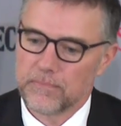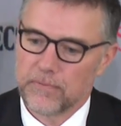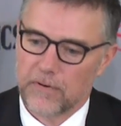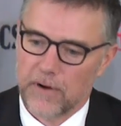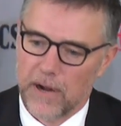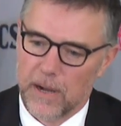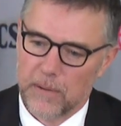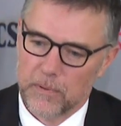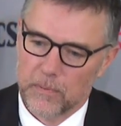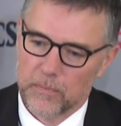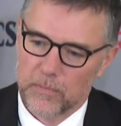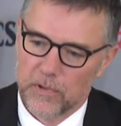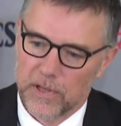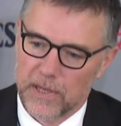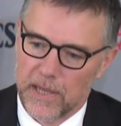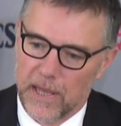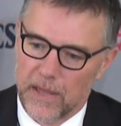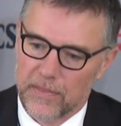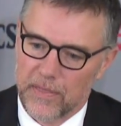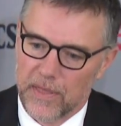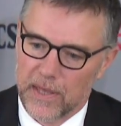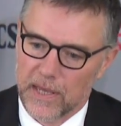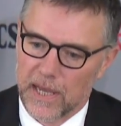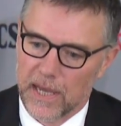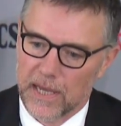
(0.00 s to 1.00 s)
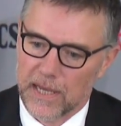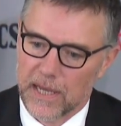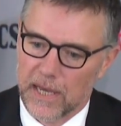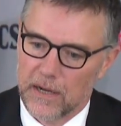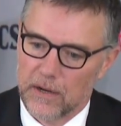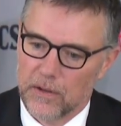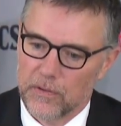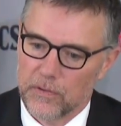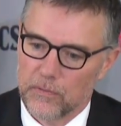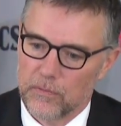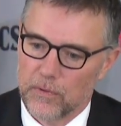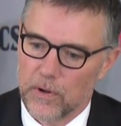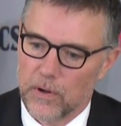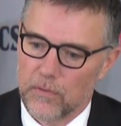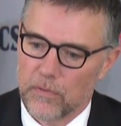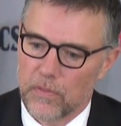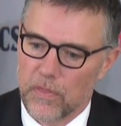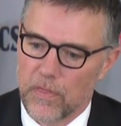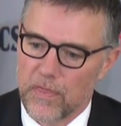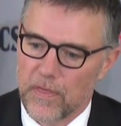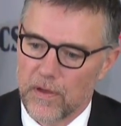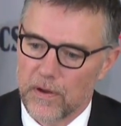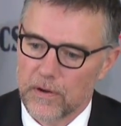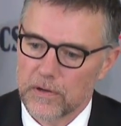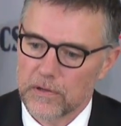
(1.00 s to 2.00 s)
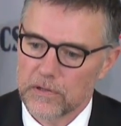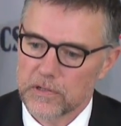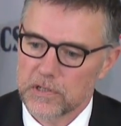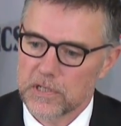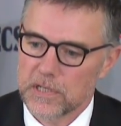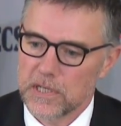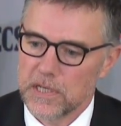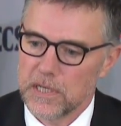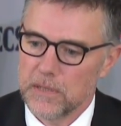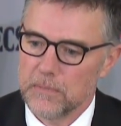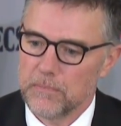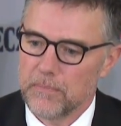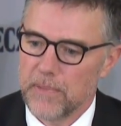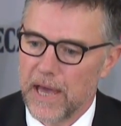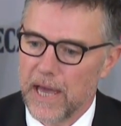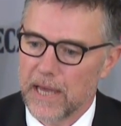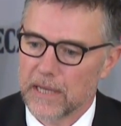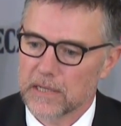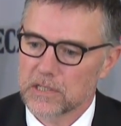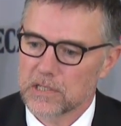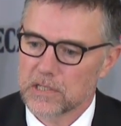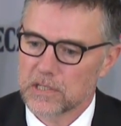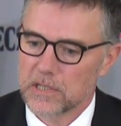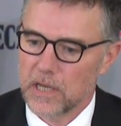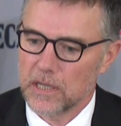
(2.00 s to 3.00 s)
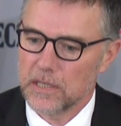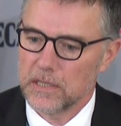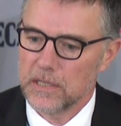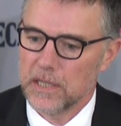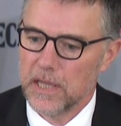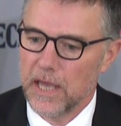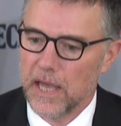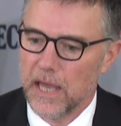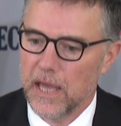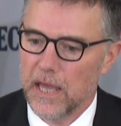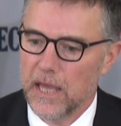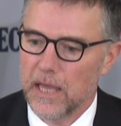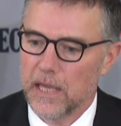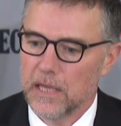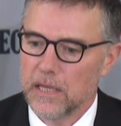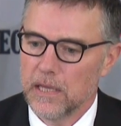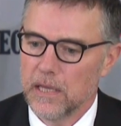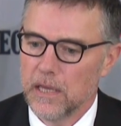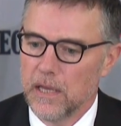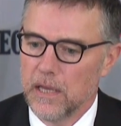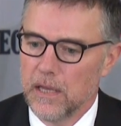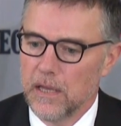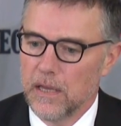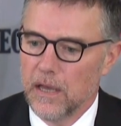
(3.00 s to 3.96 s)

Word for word: probably, I think I got on the road Thursday, back Sunday,